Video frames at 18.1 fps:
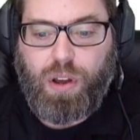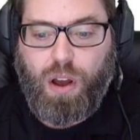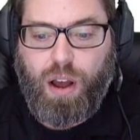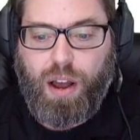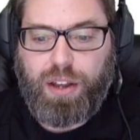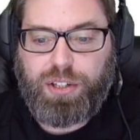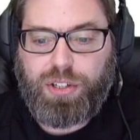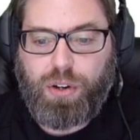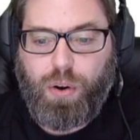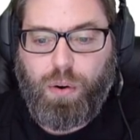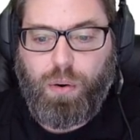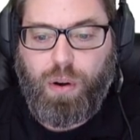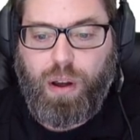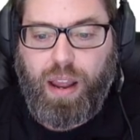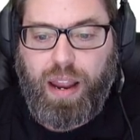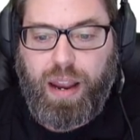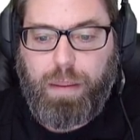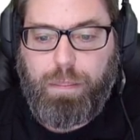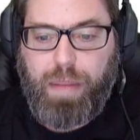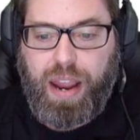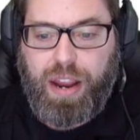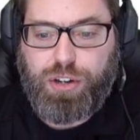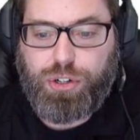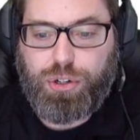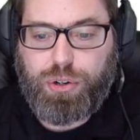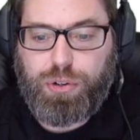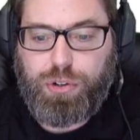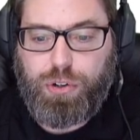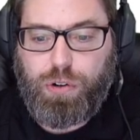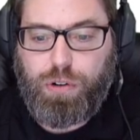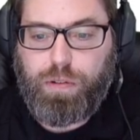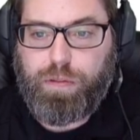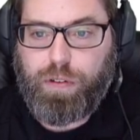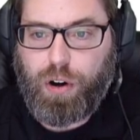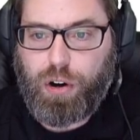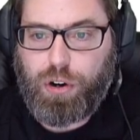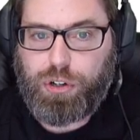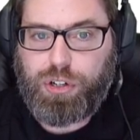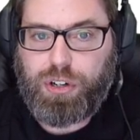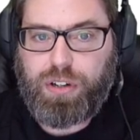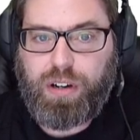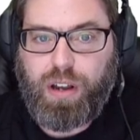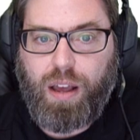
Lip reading: also a major new version